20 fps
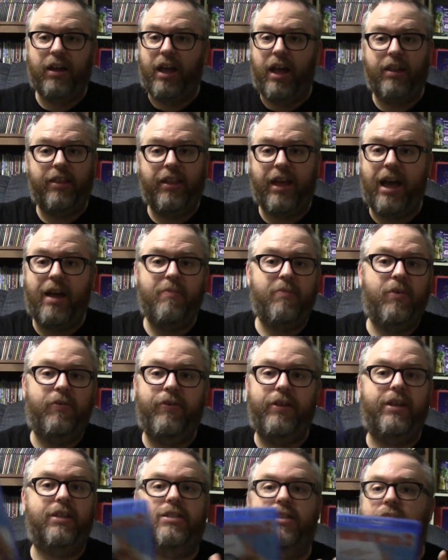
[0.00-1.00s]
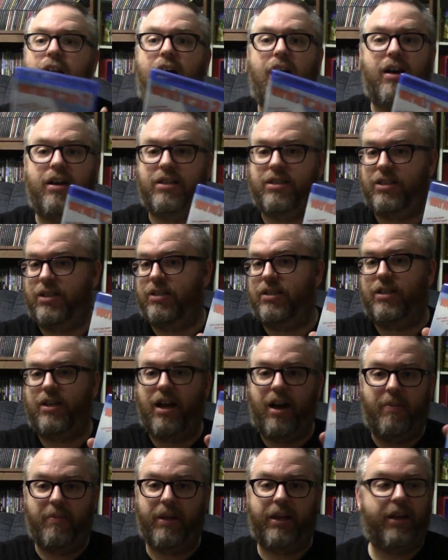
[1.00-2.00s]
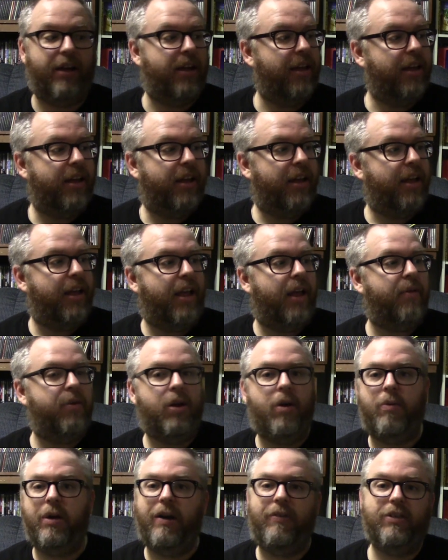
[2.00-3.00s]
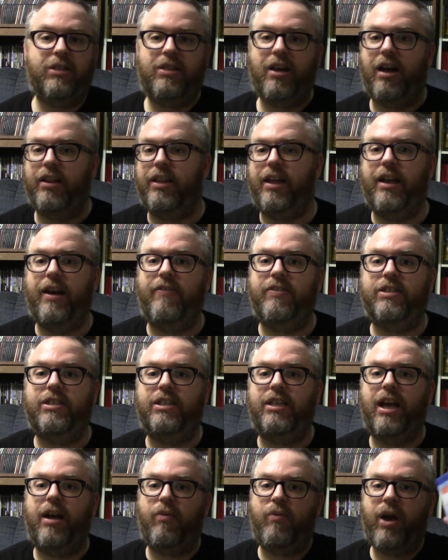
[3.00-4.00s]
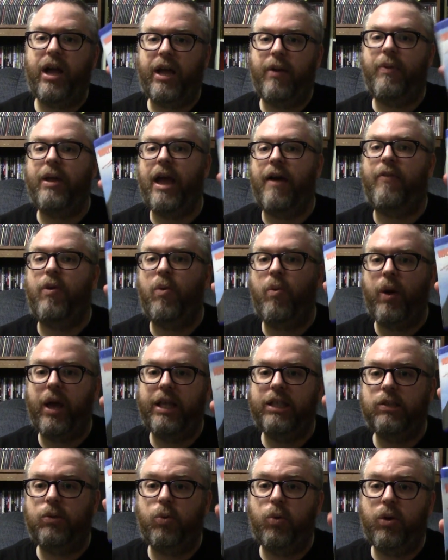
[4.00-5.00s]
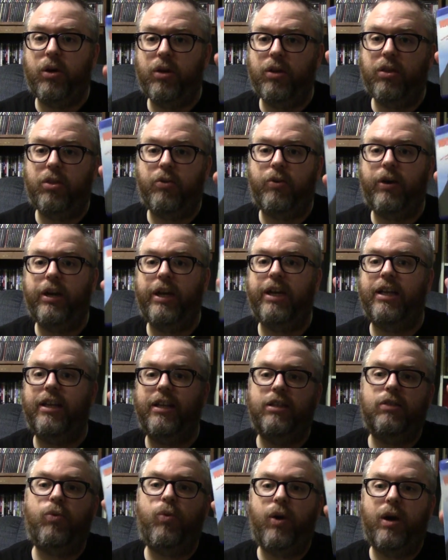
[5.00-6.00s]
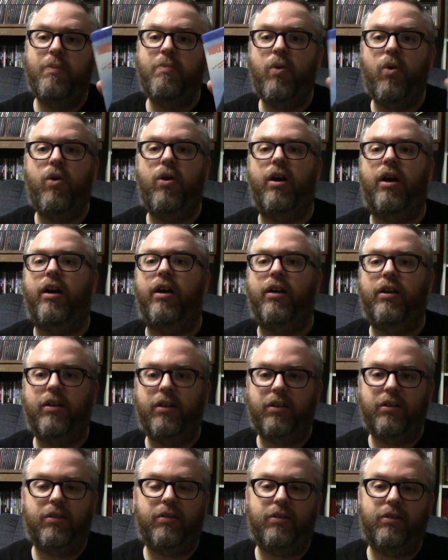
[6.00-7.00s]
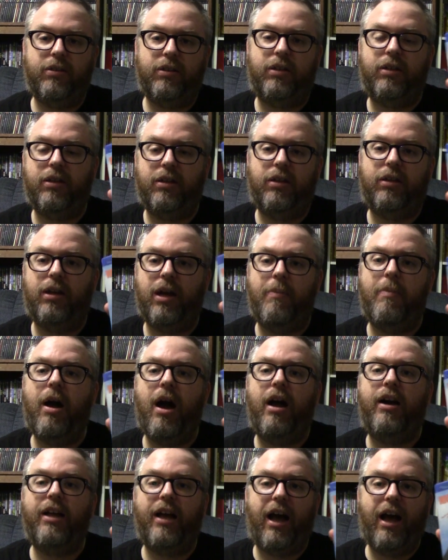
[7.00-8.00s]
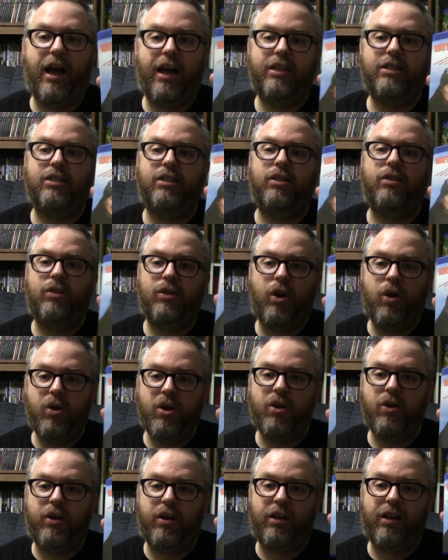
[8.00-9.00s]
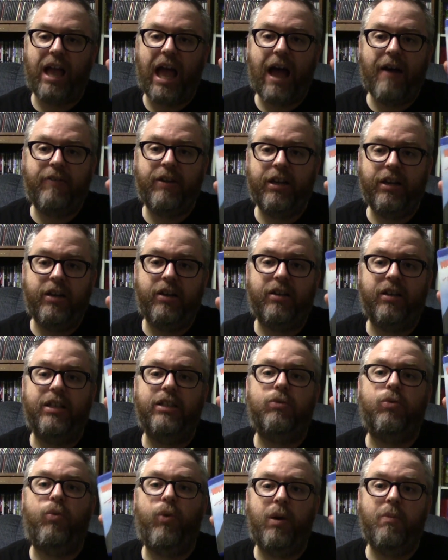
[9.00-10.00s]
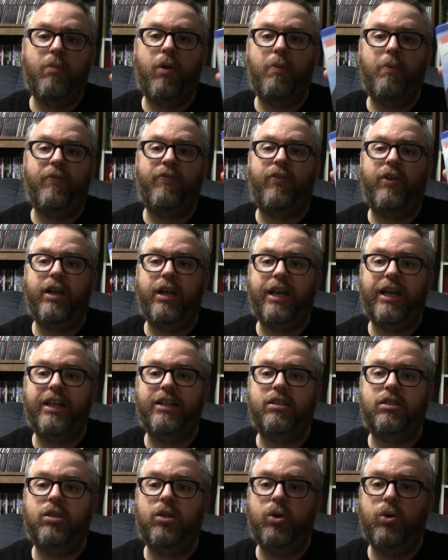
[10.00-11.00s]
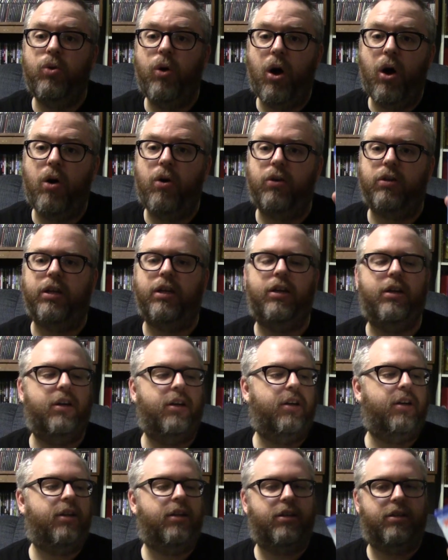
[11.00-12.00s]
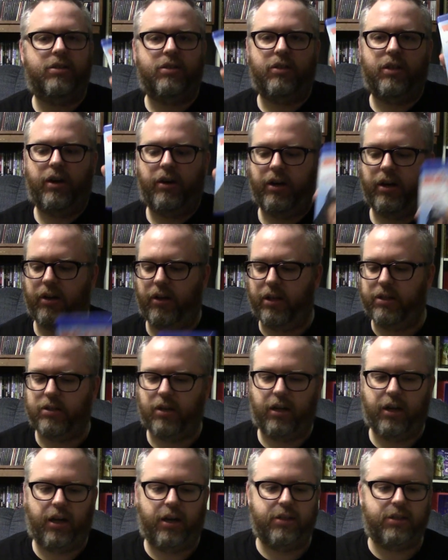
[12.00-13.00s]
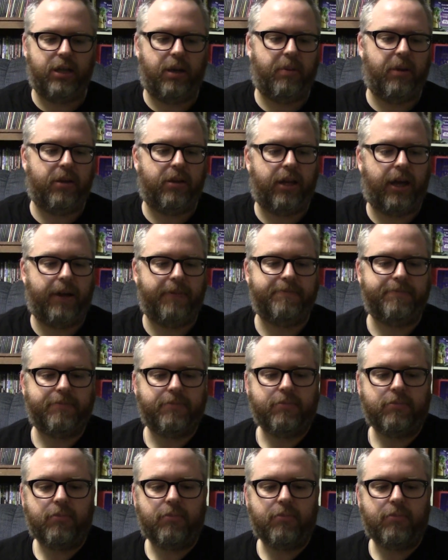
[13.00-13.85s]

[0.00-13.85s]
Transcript: and that movie is long since coming, and no one ever thought they'd ever see that. Why can't we have a Wayne's World three, at least one more? Come on, guys, you know you have it in you, at least one more before you get too old. So there you go, that's all I got to say about that.